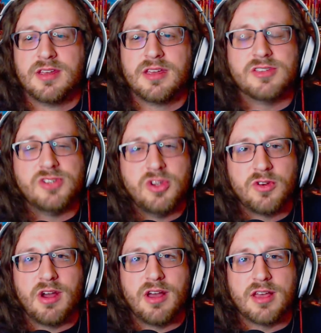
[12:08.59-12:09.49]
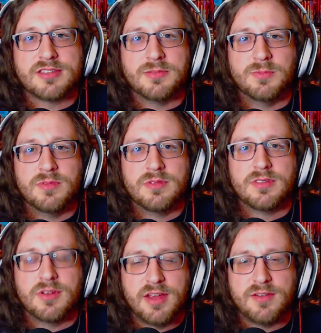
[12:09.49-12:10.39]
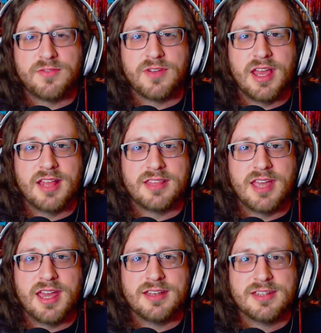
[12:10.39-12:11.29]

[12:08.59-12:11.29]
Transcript: because you are awesome. Don't ever forget that.